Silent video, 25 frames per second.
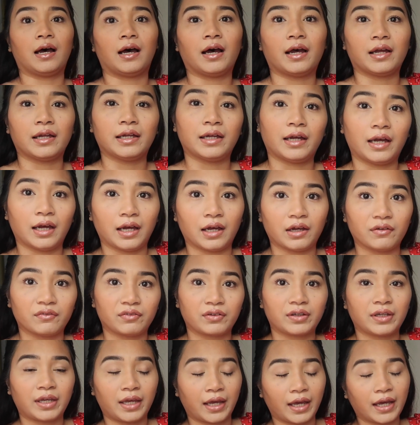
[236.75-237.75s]
I
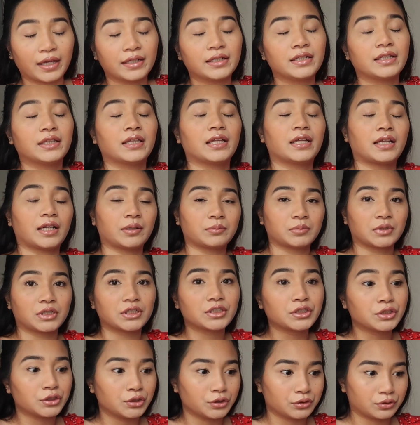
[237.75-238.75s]
have candy that I'm
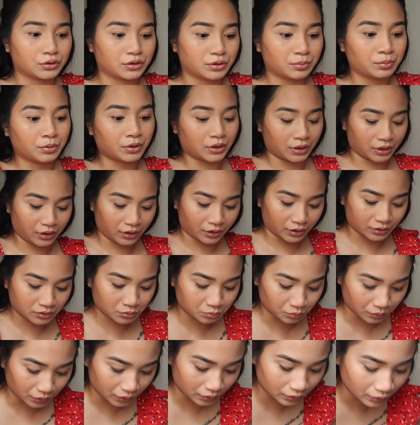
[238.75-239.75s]
going to use to put in there
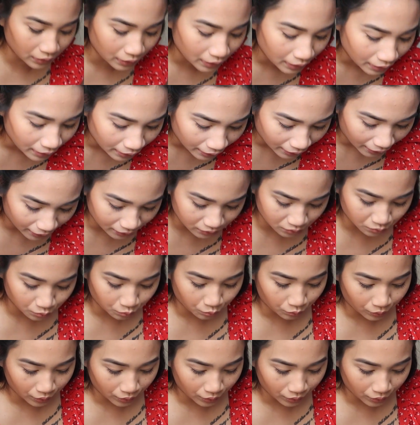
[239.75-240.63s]
as well as